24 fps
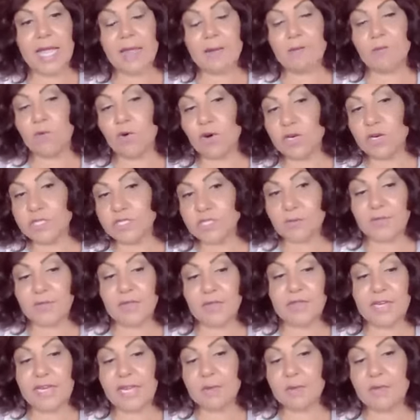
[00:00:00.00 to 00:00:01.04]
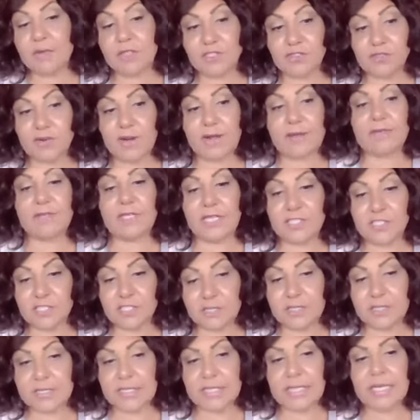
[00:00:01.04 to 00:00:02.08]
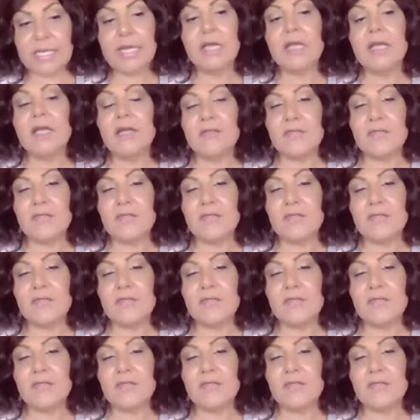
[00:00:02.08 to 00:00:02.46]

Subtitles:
And more so than the name of the travel agency,